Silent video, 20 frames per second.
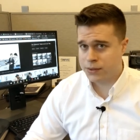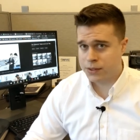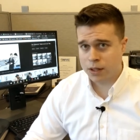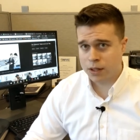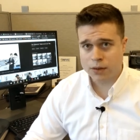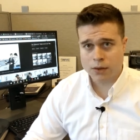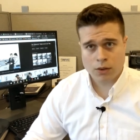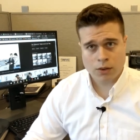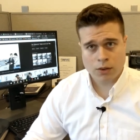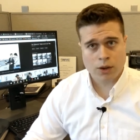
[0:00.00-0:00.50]

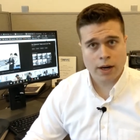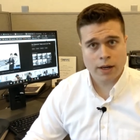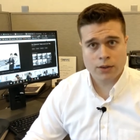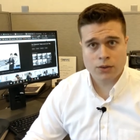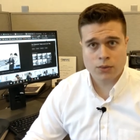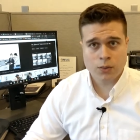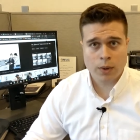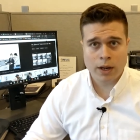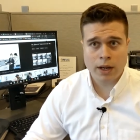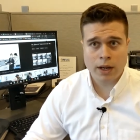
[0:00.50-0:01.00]
That's not the
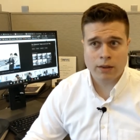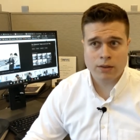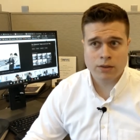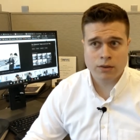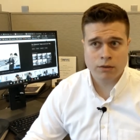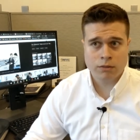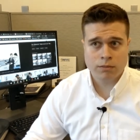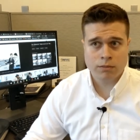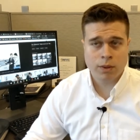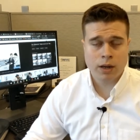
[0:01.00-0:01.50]
correct way
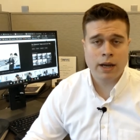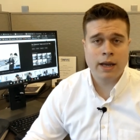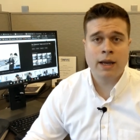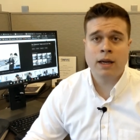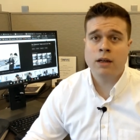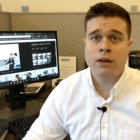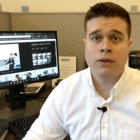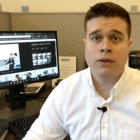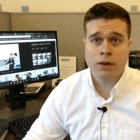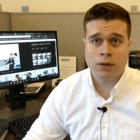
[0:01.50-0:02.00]
to buy
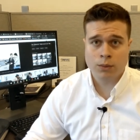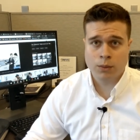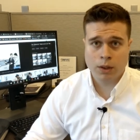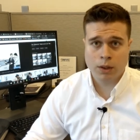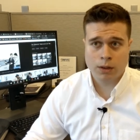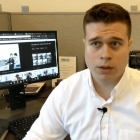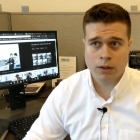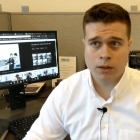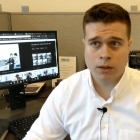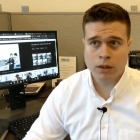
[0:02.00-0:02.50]
anything
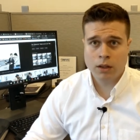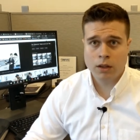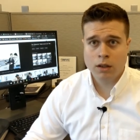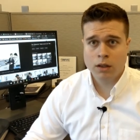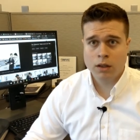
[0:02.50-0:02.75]
really.